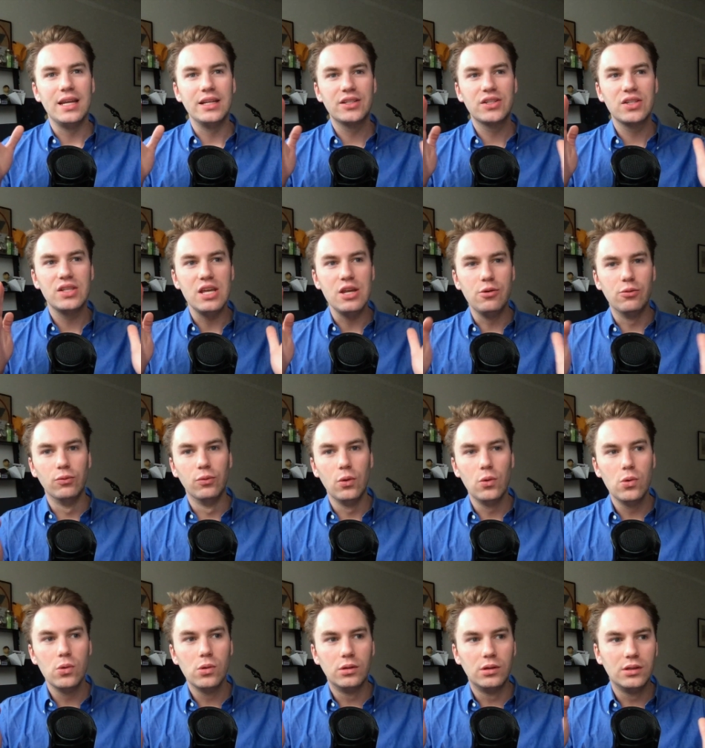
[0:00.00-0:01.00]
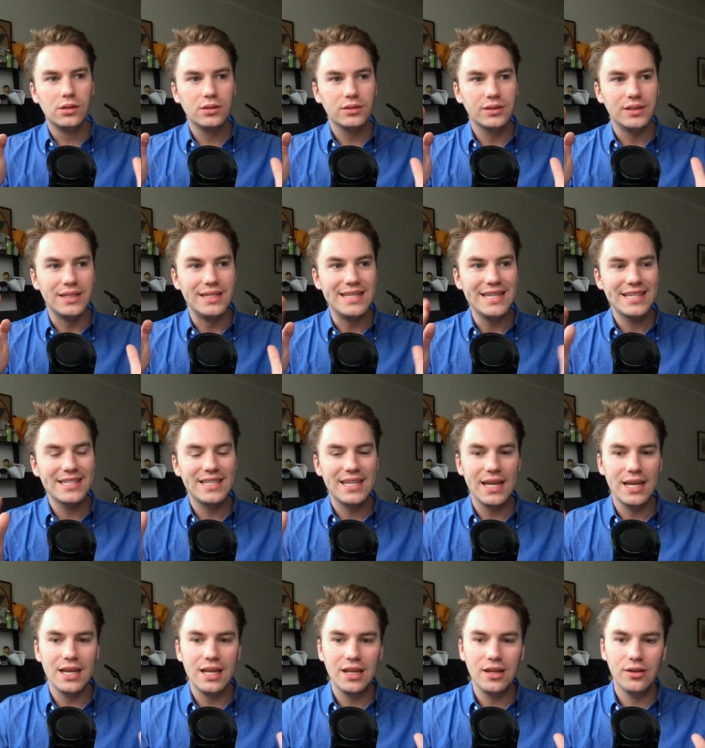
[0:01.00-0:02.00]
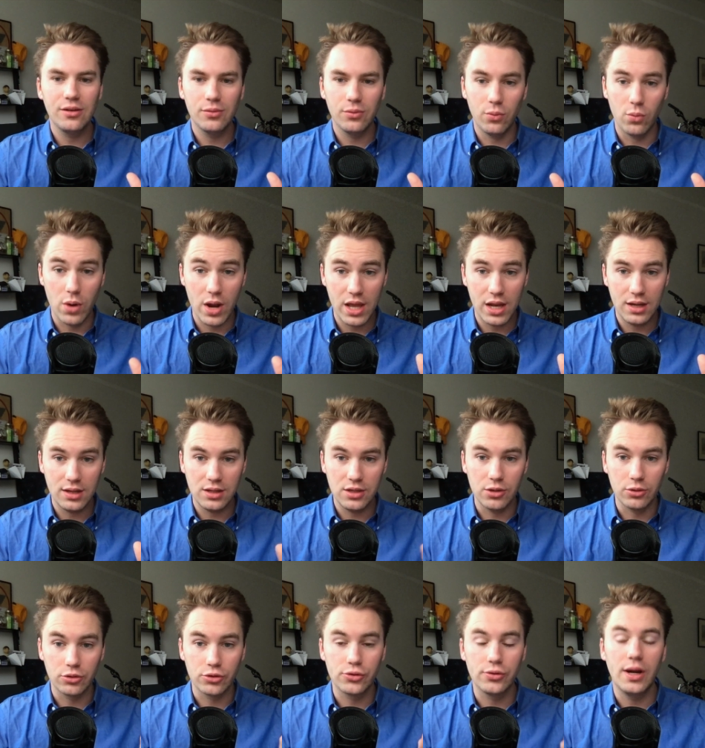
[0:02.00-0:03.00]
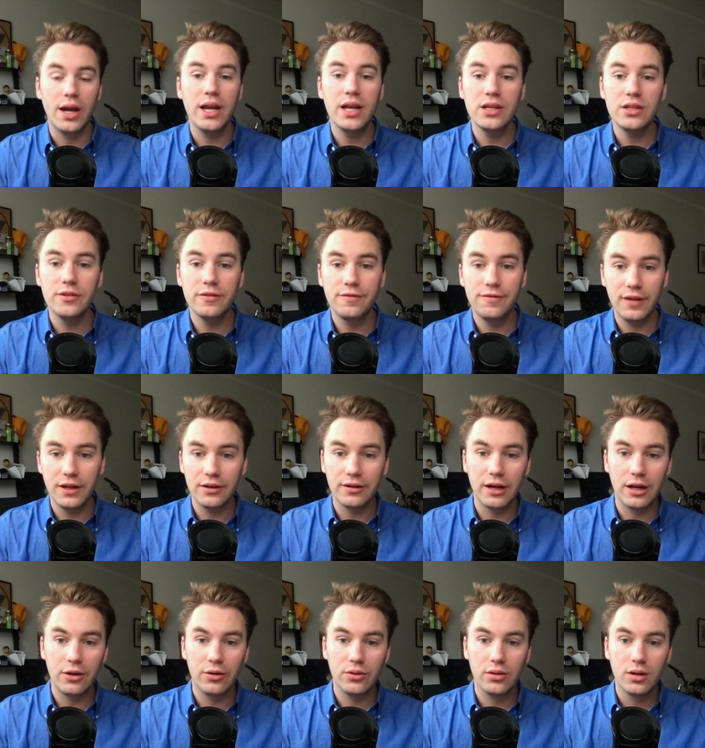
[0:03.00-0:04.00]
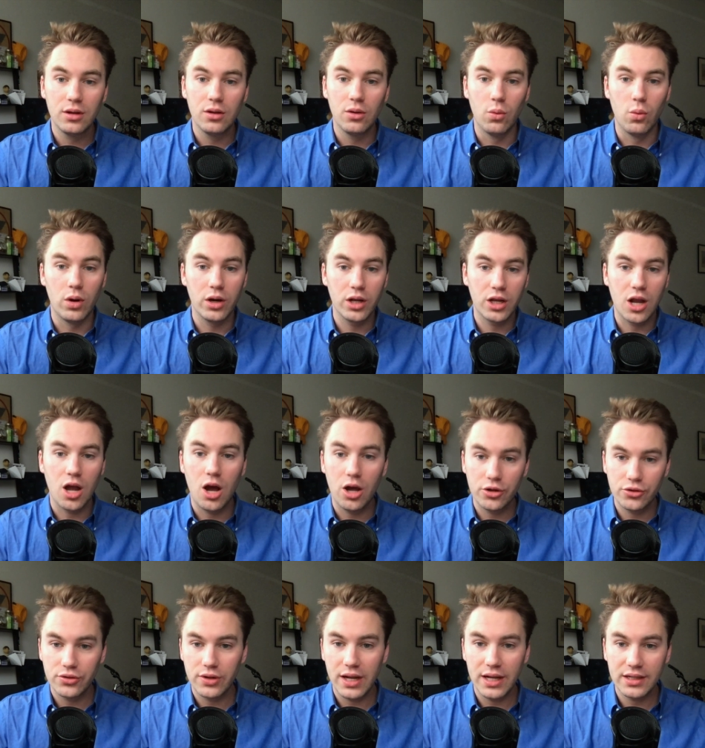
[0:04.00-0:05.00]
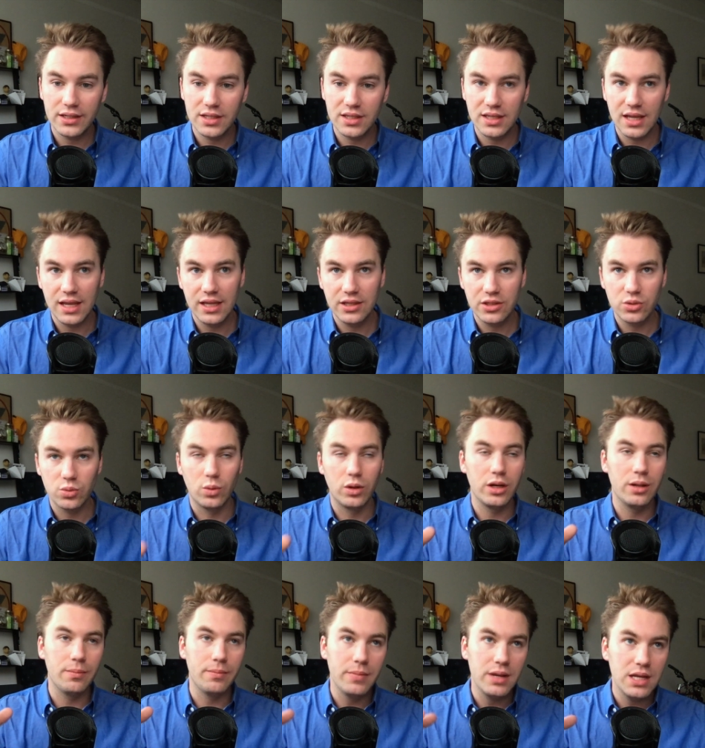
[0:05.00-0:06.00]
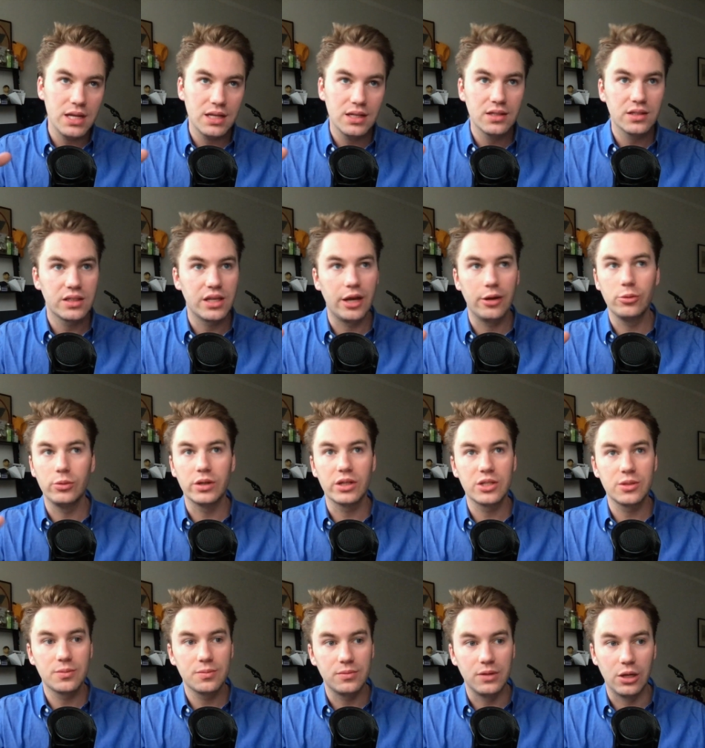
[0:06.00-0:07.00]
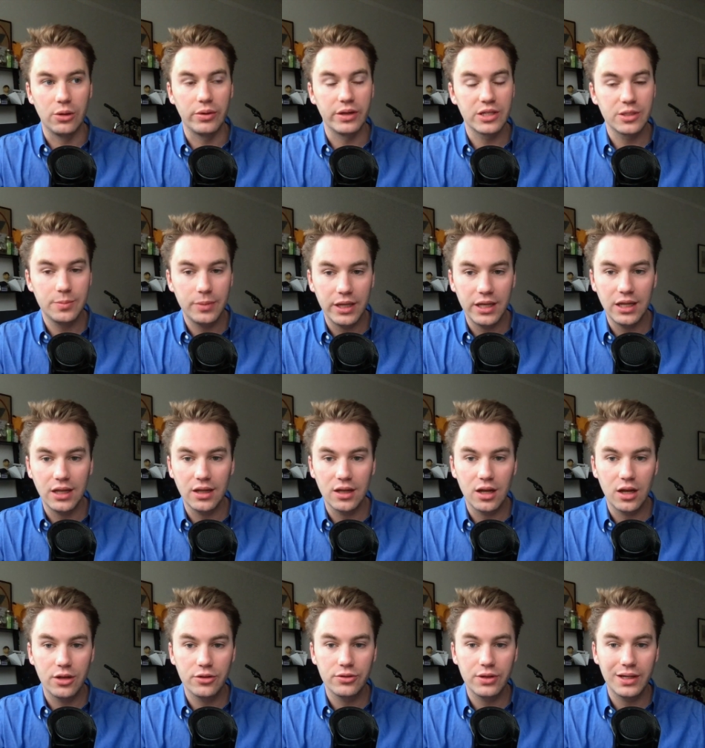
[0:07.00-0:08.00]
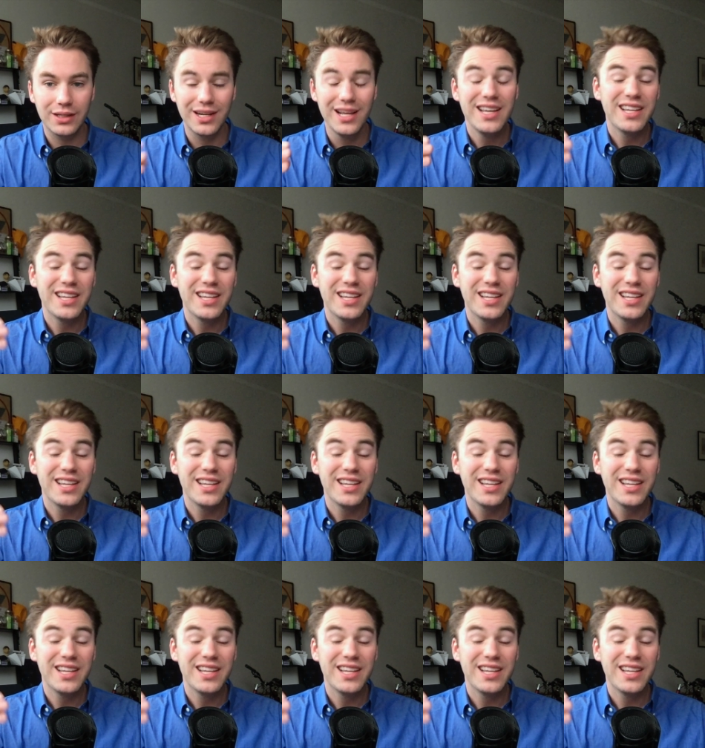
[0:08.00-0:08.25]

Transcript: the rule dictating when you're trying to figure out what a contract says, what it means, how to explaining a contract,